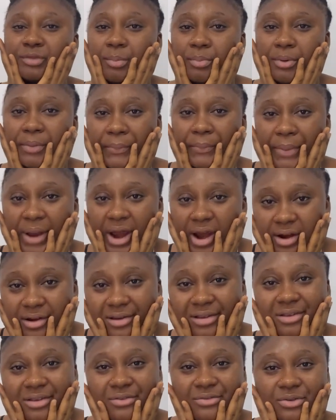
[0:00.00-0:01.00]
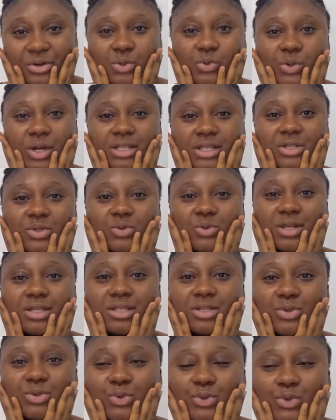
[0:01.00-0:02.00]
preparing for
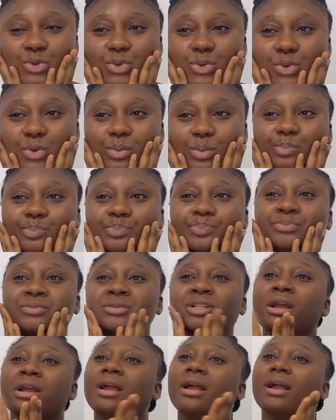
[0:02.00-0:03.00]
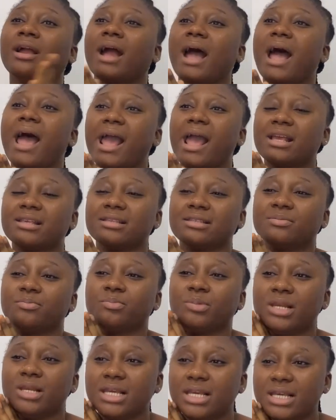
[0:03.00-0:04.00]
2022 guys
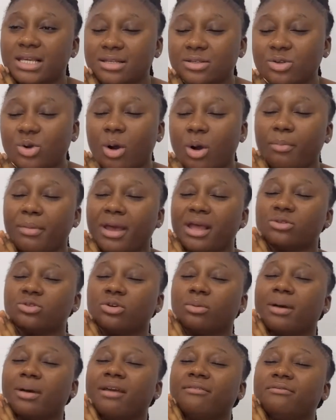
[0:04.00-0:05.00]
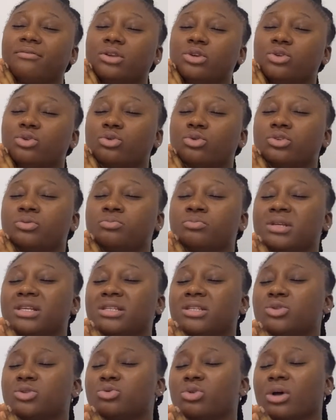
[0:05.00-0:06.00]
please comment on my videos
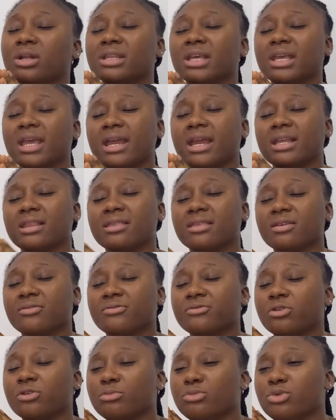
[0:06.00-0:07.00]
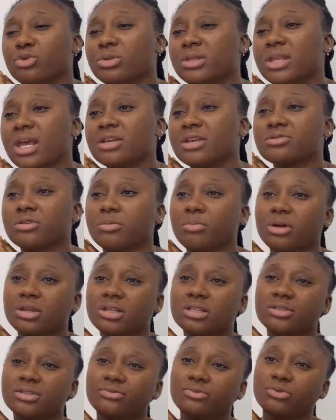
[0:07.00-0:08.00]
please it's not take anything from you take
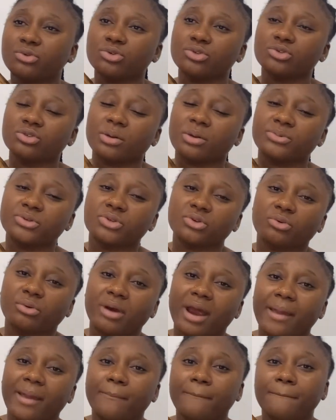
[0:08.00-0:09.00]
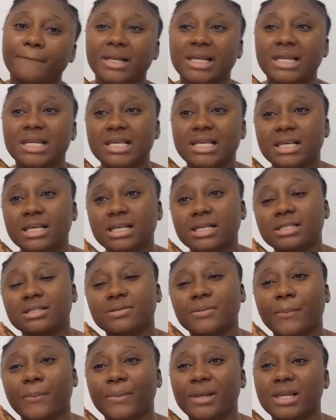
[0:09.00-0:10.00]
somebody's phone subscribe
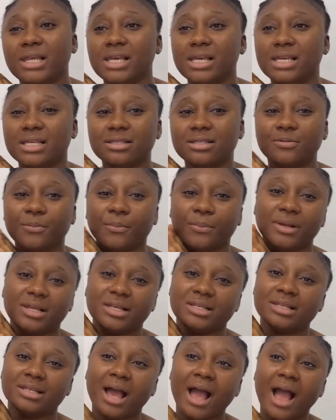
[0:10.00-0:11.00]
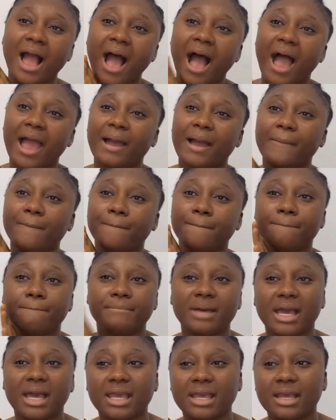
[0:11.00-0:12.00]
please please please i am
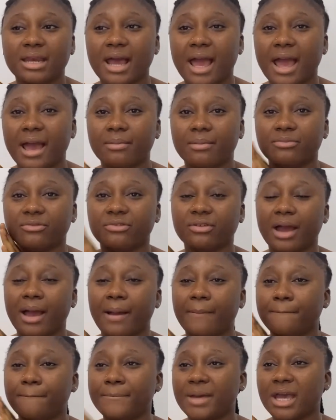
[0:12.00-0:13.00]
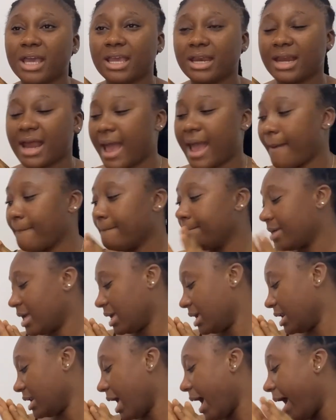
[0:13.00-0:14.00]
begging i am i'm begging i'm
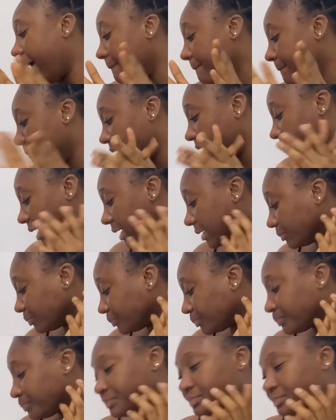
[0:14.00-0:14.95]
begging i'm begging